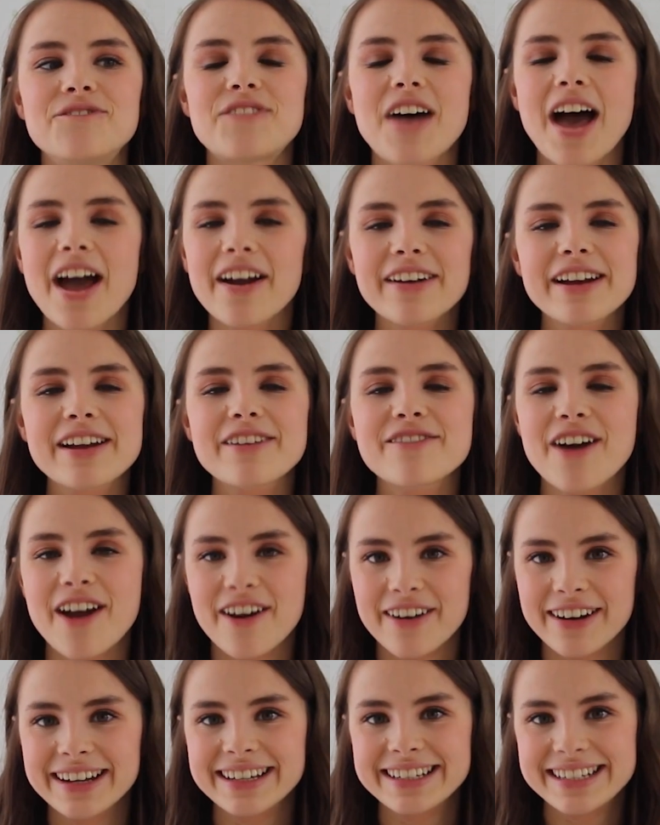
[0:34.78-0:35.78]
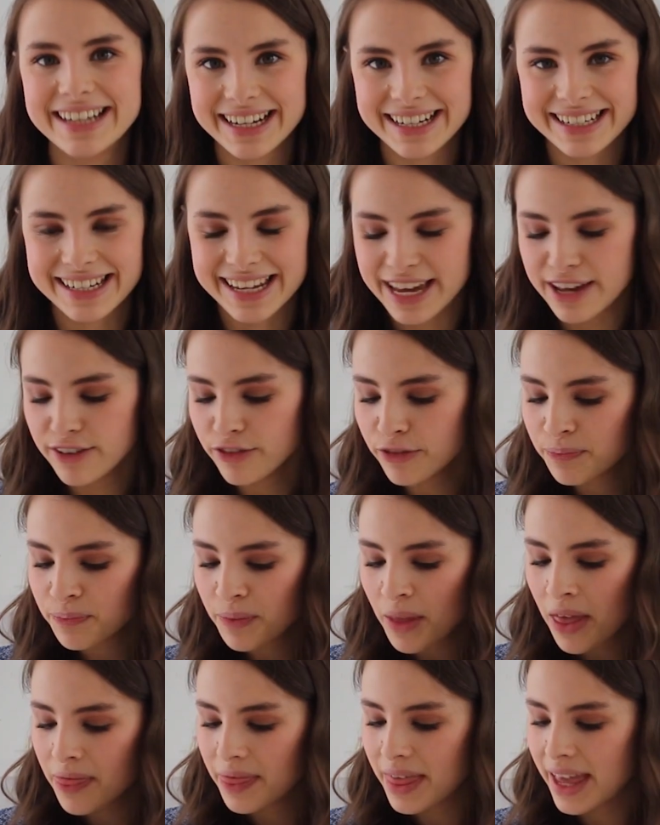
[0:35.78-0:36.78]
very, very addictive.
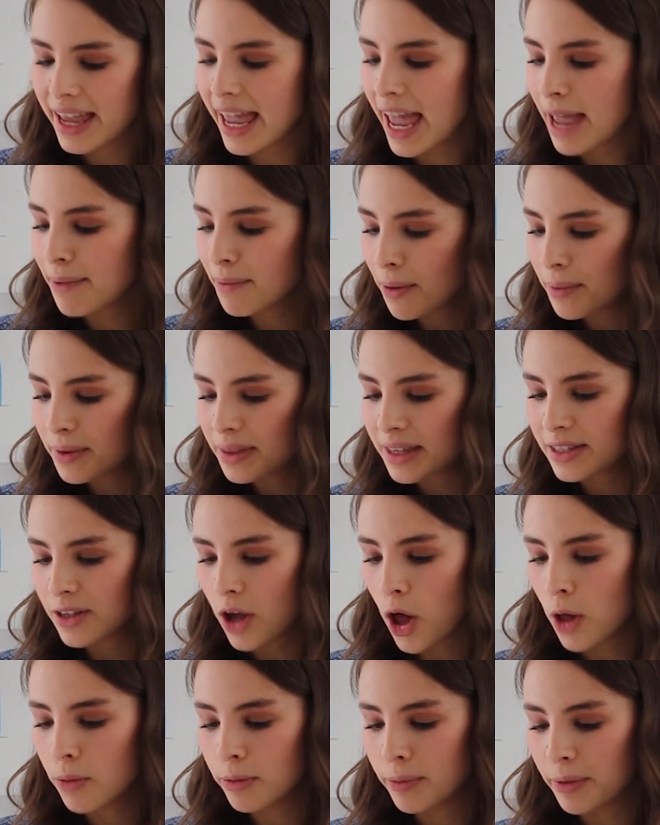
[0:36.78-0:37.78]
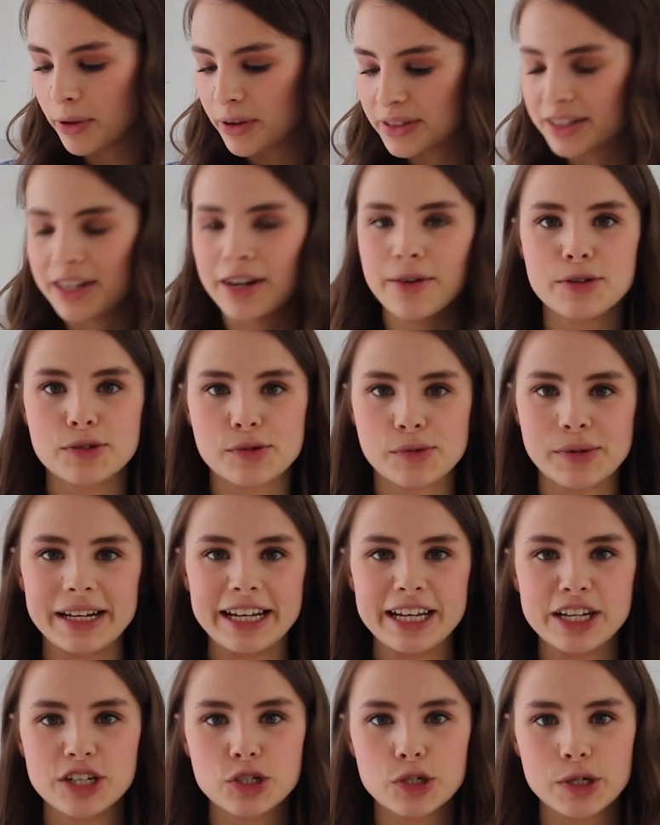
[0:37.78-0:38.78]
They came out with these almond milks and I was
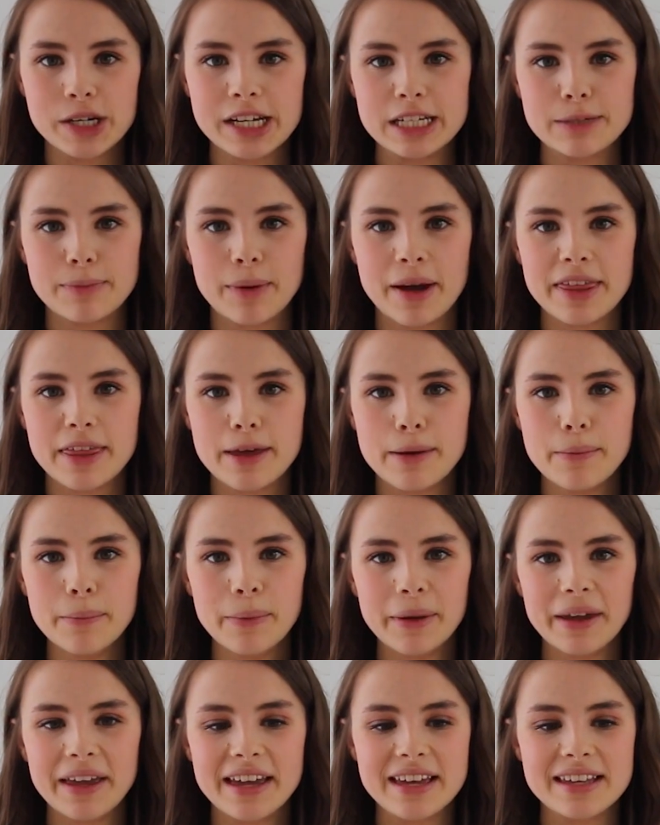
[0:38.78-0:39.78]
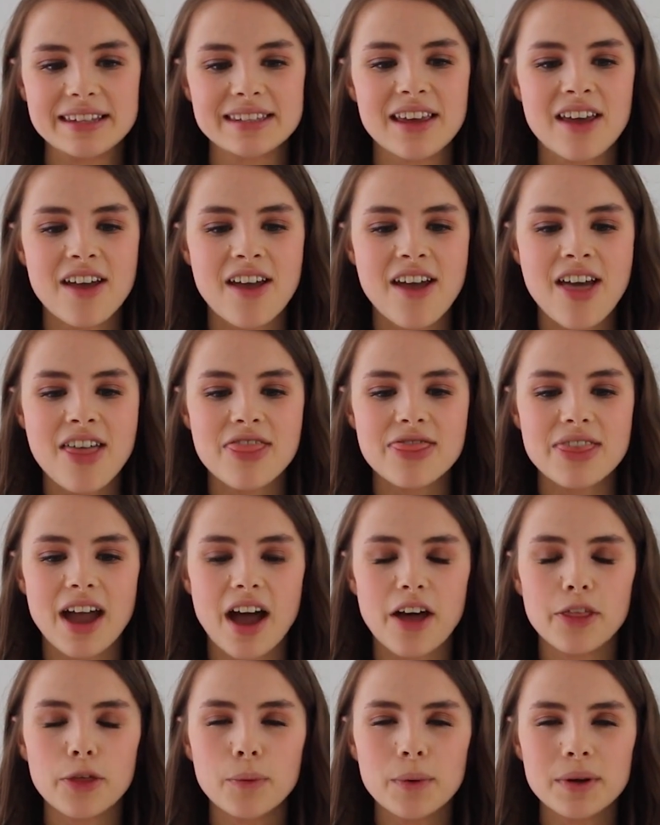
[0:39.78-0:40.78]
really intrigued by them because
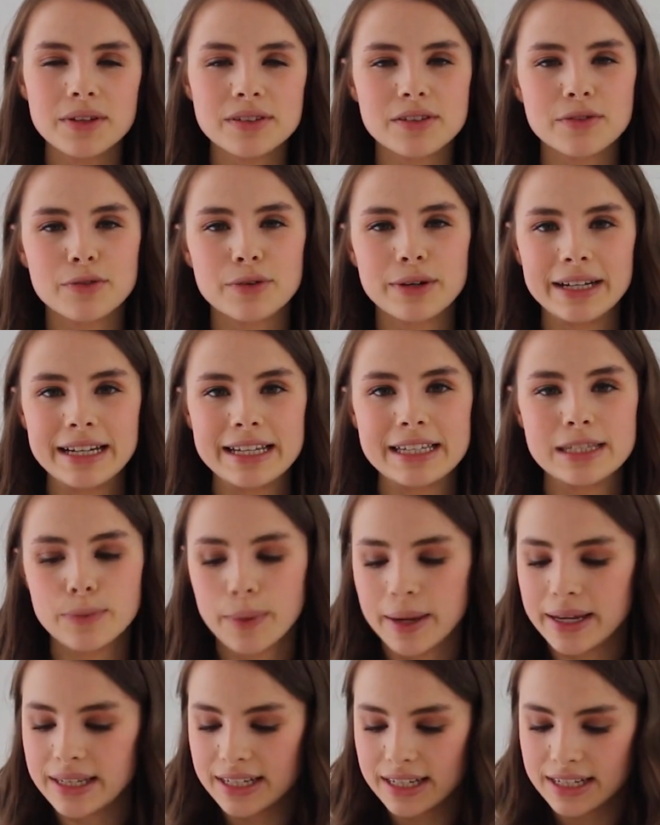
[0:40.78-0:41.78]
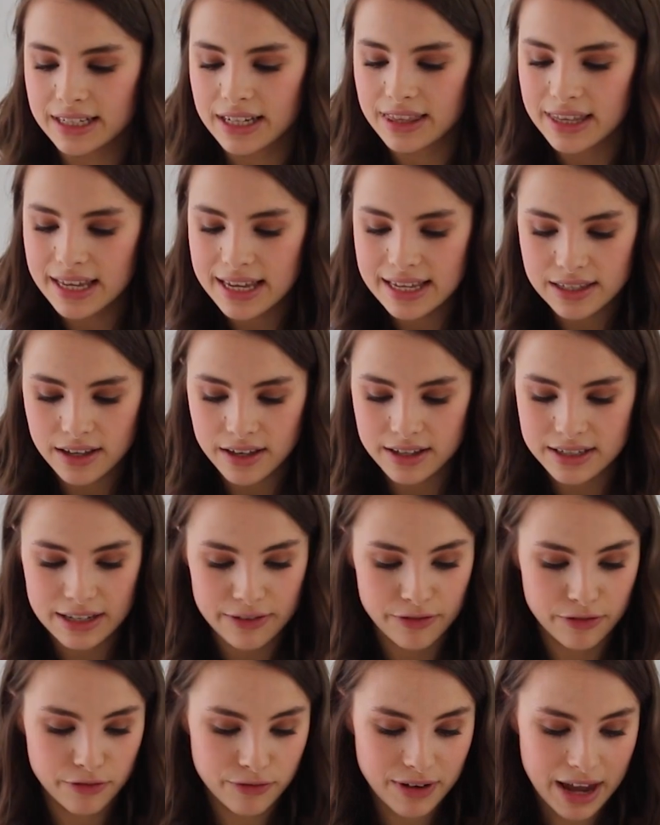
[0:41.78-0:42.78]
the other ones are really sweetened and these are
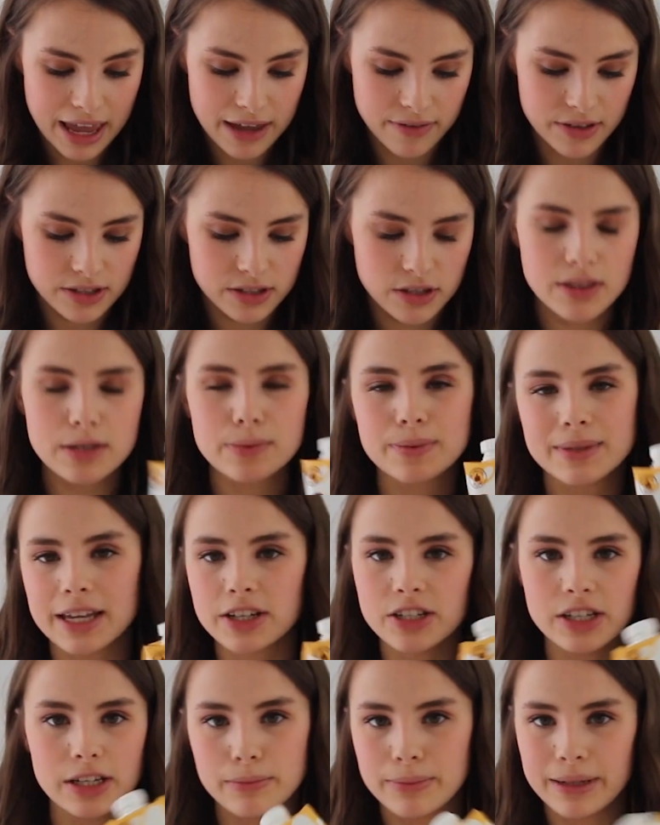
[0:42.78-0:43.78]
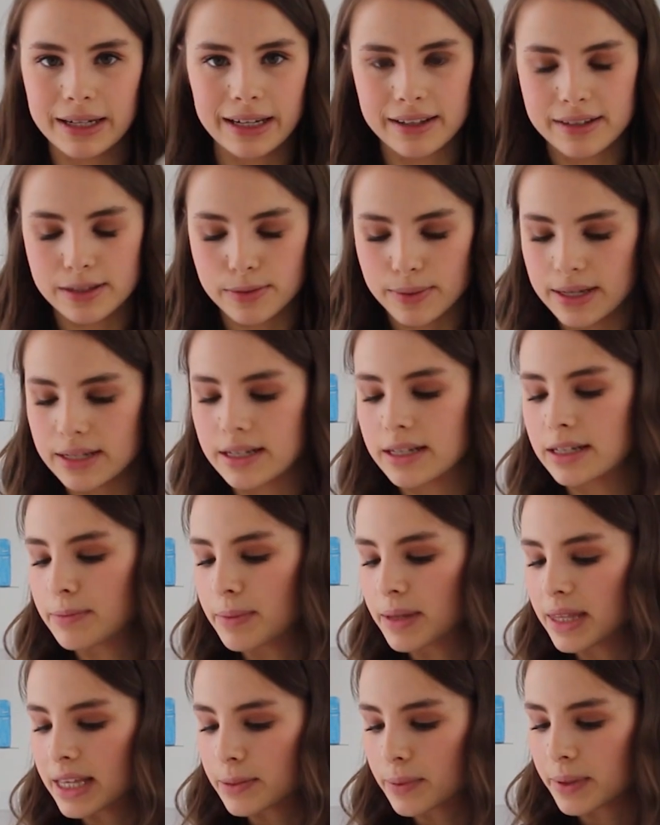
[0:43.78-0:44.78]
different flavours. So this one's actually completely
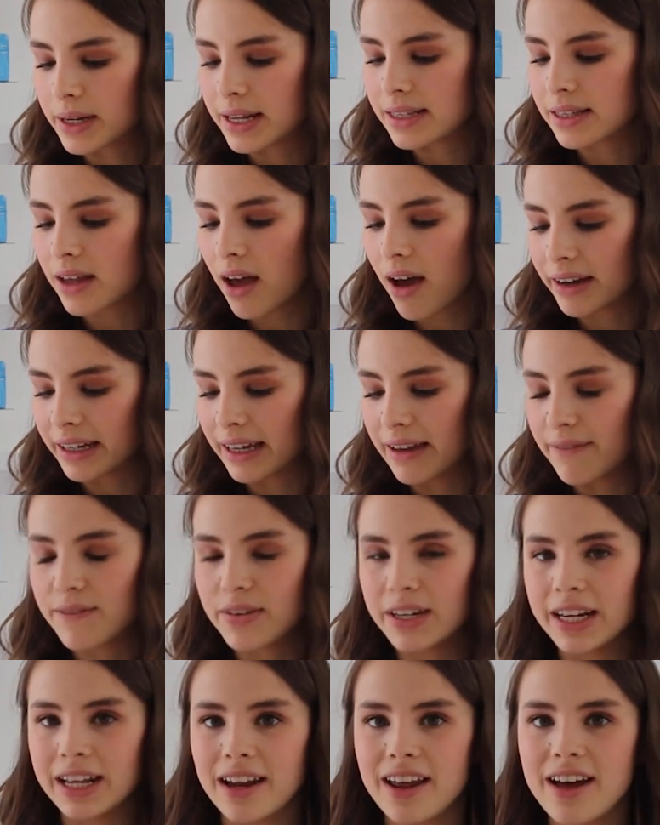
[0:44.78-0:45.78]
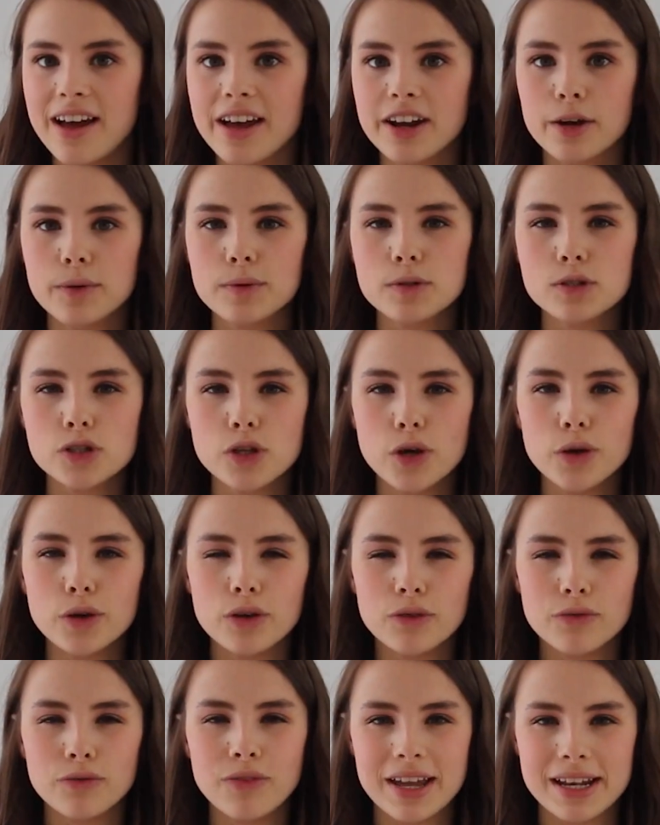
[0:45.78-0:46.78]
unsweetened, but this one is honey and vanilla, and I was so
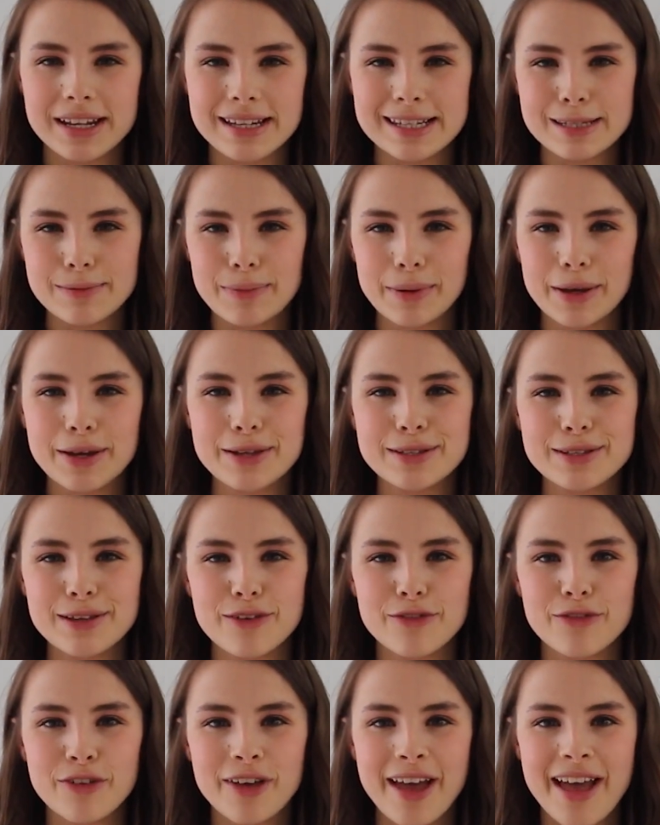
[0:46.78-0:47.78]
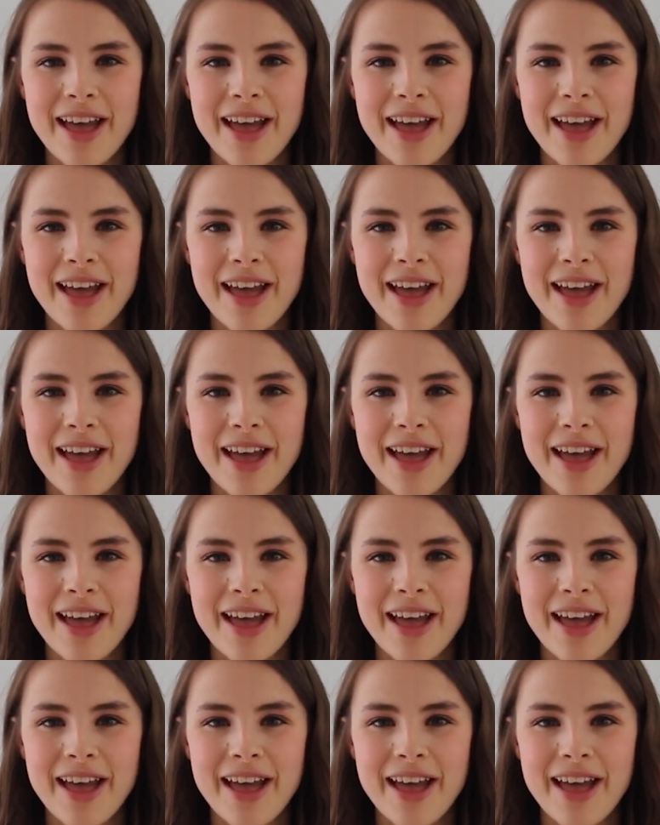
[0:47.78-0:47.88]
convinced because of